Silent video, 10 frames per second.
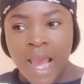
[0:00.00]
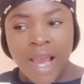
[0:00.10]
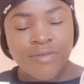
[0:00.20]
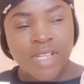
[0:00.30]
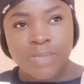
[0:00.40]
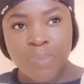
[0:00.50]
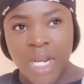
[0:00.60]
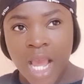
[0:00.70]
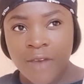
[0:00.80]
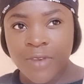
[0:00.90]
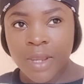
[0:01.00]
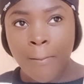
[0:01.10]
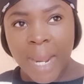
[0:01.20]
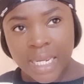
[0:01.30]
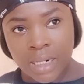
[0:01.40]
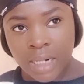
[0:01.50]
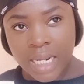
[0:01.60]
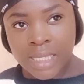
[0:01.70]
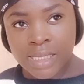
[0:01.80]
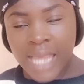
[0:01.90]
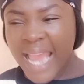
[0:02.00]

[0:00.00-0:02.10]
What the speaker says: I've just been having migraines.